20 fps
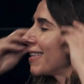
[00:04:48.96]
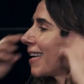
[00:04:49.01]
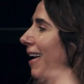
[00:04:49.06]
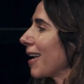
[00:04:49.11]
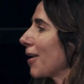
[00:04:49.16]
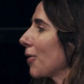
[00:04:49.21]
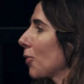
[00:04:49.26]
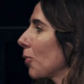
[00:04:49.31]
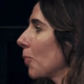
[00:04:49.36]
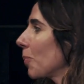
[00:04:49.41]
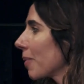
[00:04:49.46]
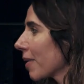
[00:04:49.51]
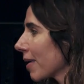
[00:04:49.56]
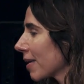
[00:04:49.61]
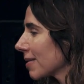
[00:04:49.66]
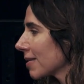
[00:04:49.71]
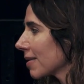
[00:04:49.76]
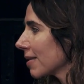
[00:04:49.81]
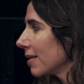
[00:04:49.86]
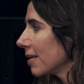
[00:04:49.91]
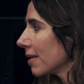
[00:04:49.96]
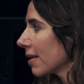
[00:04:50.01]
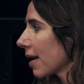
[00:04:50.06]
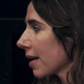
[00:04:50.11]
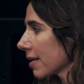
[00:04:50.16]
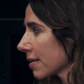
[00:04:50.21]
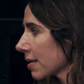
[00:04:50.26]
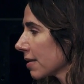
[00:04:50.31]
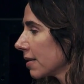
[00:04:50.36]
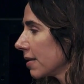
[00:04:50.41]
help as a
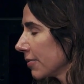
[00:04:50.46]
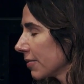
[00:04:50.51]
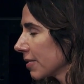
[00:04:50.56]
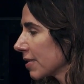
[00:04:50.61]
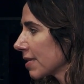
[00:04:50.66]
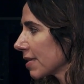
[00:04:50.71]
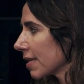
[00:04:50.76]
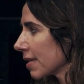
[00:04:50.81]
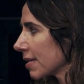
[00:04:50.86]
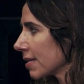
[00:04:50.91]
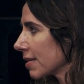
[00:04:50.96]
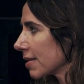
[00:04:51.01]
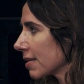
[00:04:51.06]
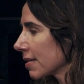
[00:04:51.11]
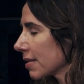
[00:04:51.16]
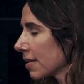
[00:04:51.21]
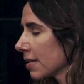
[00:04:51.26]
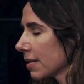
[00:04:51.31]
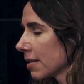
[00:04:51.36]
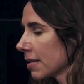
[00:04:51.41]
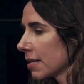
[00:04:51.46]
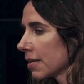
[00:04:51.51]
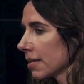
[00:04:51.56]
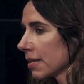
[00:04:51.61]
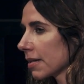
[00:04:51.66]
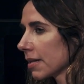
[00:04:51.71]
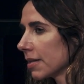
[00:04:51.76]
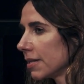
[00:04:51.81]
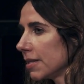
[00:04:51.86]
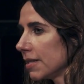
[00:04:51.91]
lyricist.
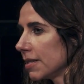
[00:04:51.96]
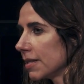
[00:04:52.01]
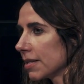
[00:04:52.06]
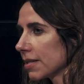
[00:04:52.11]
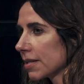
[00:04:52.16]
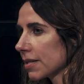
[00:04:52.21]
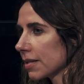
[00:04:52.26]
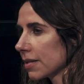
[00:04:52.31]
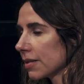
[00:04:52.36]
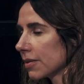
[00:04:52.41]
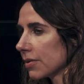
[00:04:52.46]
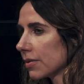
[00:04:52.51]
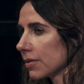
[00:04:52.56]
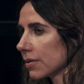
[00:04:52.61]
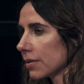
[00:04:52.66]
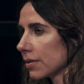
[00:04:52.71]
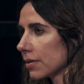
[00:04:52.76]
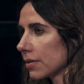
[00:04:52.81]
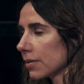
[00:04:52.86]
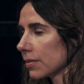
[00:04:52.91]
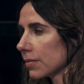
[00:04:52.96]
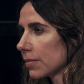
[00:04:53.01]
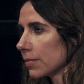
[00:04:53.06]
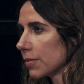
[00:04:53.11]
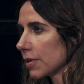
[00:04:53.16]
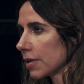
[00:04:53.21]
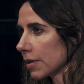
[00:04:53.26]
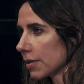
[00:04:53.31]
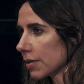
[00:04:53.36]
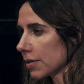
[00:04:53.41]
I needed to
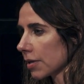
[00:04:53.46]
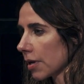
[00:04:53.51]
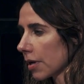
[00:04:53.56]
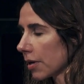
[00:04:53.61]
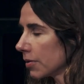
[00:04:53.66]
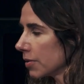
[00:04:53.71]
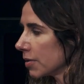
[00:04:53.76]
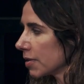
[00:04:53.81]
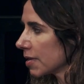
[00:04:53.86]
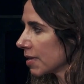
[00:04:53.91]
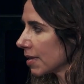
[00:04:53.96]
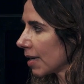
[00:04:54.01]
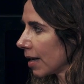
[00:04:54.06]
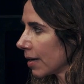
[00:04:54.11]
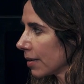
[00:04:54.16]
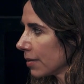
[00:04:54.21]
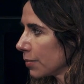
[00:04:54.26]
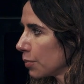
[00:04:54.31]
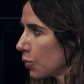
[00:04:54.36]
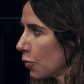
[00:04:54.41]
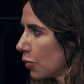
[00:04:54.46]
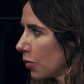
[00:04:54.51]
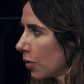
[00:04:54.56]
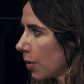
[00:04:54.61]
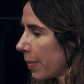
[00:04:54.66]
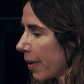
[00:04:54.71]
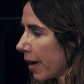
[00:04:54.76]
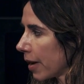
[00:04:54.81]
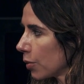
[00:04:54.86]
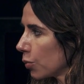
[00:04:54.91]
begin to understand more
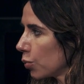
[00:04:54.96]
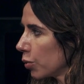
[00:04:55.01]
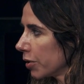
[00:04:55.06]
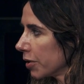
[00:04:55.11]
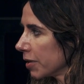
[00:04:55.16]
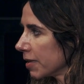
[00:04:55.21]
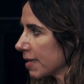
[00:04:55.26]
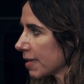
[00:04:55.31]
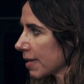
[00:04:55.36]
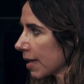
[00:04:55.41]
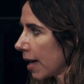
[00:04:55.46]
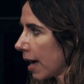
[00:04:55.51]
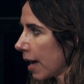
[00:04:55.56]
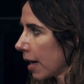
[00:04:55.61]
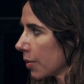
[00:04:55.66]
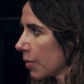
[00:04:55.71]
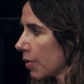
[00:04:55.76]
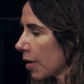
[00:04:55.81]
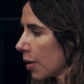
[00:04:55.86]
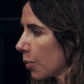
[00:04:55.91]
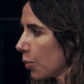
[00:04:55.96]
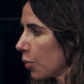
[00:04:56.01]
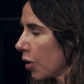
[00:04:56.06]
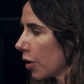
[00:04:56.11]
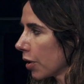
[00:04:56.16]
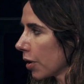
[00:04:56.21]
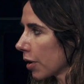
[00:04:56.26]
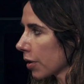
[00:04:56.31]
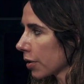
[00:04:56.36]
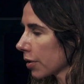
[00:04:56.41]
about words and how they
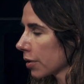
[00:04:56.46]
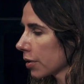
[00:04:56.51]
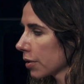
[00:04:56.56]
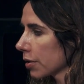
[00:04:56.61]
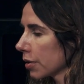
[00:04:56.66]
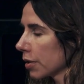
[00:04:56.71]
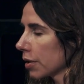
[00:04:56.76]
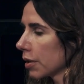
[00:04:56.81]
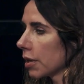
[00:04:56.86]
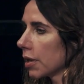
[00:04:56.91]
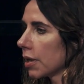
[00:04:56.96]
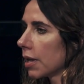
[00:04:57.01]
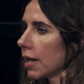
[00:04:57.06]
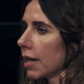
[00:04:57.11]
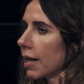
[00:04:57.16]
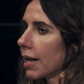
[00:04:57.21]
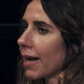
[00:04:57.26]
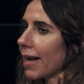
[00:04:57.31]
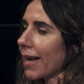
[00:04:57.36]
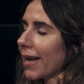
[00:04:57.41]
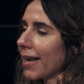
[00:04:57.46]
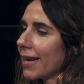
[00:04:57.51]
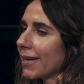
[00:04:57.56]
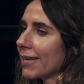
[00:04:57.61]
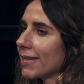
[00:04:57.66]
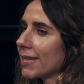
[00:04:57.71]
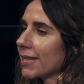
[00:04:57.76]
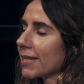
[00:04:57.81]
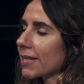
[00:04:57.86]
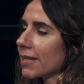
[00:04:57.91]
work.
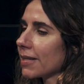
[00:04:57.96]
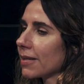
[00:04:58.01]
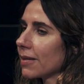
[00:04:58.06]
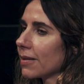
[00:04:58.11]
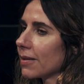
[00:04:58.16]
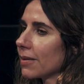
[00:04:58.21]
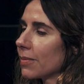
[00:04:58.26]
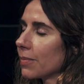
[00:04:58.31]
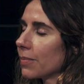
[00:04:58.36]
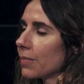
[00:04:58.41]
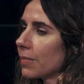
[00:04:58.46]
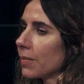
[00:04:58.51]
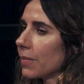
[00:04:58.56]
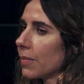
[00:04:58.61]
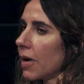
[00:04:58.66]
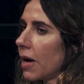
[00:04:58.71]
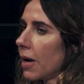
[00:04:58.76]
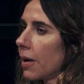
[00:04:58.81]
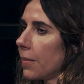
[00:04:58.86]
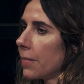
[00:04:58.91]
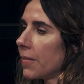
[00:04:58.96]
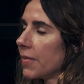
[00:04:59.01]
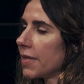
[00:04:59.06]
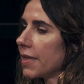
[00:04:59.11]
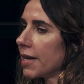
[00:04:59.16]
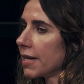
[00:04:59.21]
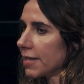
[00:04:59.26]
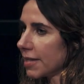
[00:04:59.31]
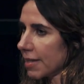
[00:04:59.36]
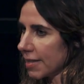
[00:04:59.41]
And
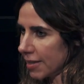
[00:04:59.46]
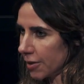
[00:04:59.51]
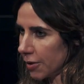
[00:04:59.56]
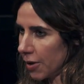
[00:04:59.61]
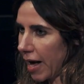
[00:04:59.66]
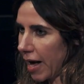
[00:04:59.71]
there just so